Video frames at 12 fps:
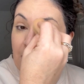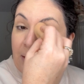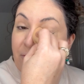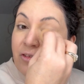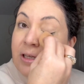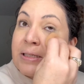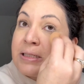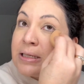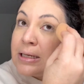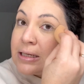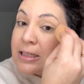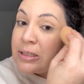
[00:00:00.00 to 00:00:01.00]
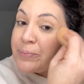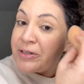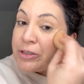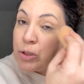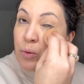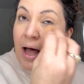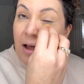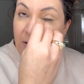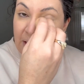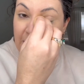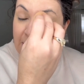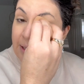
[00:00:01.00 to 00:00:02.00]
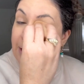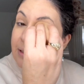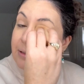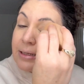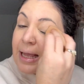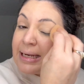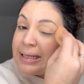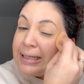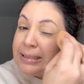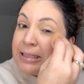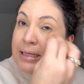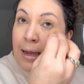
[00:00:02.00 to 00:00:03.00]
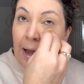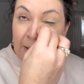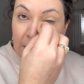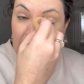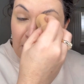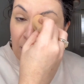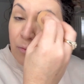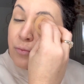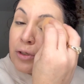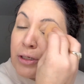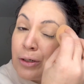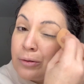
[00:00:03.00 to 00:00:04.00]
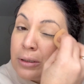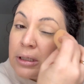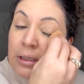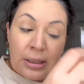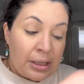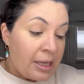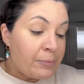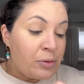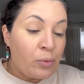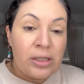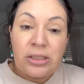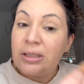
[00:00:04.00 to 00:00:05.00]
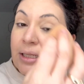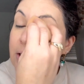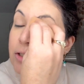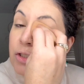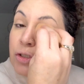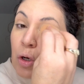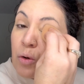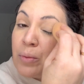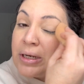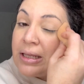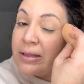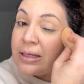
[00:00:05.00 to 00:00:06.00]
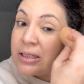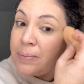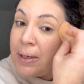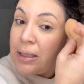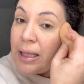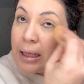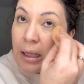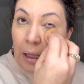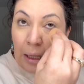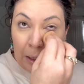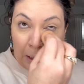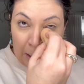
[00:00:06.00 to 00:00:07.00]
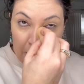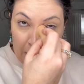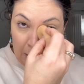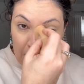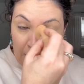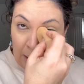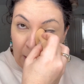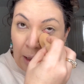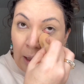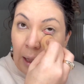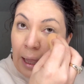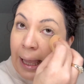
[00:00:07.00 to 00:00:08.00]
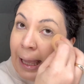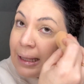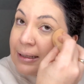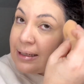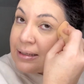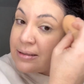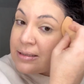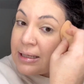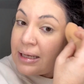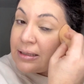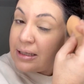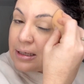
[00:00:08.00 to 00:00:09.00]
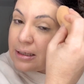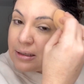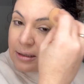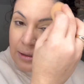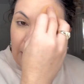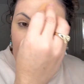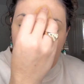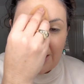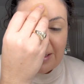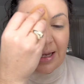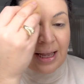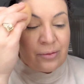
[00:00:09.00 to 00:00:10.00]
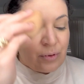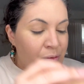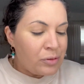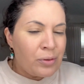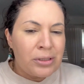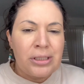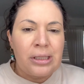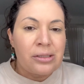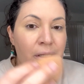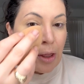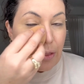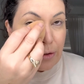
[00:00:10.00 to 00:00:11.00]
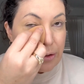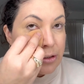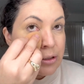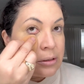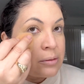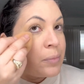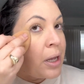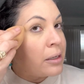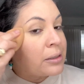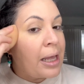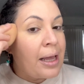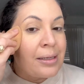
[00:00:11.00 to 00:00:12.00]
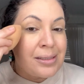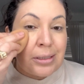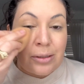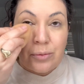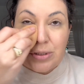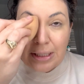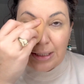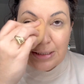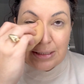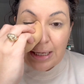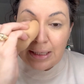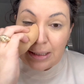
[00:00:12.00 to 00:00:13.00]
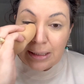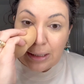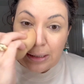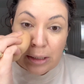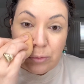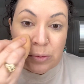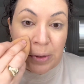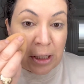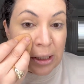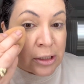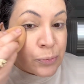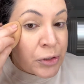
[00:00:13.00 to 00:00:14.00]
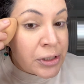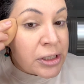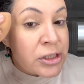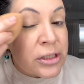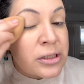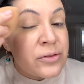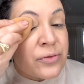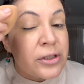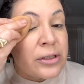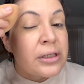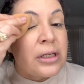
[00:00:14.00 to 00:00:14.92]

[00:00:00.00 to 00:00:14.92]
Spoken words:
physics, spirituality, and ET kind of stuff, you know. I've been watching like so many things about like aliens lately, and I was watching this other podcast, and it was like a psychic, and he was making his predictions for